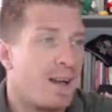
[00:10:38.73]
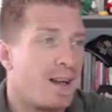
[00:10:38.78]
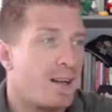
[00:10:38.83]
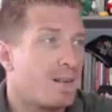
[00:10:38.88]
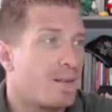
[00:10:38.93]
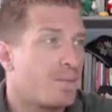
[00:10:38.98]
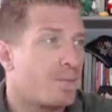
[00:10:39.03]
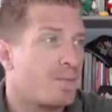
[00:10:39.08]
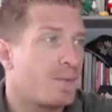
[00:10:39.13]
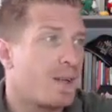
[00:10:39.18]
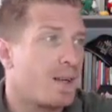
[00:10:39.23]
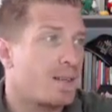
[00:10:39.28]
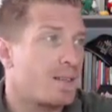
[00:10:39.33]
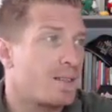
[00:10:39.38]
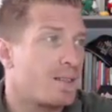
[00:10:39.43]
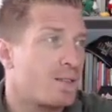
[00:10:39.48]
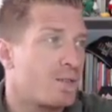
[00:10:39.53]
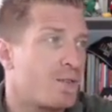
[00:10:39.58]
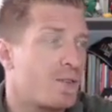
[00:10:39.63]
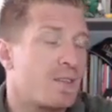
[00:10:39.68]
again,
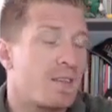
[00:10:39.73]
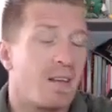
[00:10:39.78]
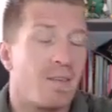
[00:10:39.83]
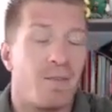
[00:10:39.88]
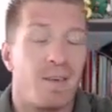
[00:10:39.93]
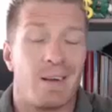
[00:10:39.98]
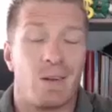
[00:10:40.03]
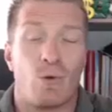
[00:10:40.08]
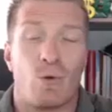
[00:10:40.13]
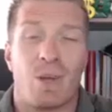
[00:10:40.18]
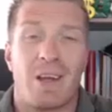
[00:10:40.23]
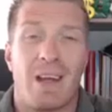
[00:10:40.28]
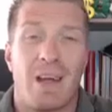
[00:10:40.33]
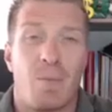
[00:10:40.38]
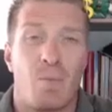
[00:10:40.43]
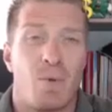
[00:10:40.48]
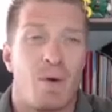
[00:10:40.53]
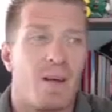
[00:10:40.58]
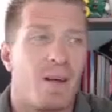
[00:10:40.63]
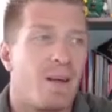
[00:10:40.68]
that's just something to
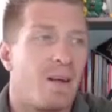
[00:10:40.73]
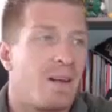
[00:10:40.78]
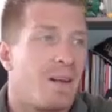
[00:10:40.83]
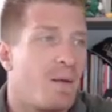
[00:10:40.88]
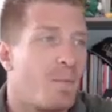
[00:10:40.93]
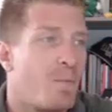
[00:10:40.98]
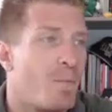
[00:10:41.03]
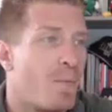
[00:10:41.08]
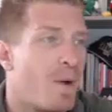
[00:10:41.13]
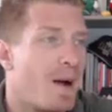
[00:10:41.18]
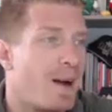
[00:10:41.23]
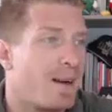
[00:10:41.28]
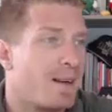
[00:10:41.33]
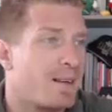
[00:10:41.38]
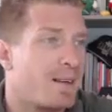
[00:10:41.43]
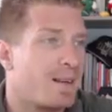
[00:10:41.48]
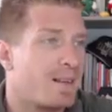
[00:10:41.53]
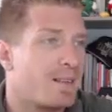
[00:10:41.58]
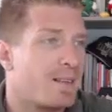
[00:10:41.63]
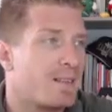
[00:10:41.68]
keep in
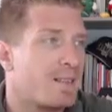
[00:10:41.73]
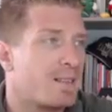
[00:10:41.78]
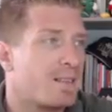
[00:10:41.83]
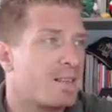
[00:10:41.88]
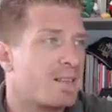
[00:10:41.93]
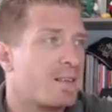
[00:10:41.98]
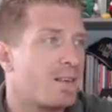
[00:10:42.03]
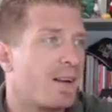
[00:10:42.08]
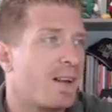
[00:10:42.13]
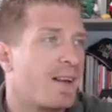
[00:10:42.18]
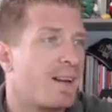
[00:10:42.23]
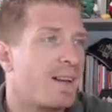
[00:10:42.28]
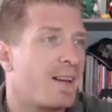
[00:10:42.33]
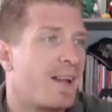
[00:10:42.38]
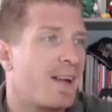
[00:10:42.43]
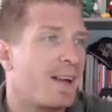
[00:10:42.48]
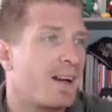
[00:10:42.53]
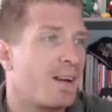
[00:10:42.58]
mind, not necessarily a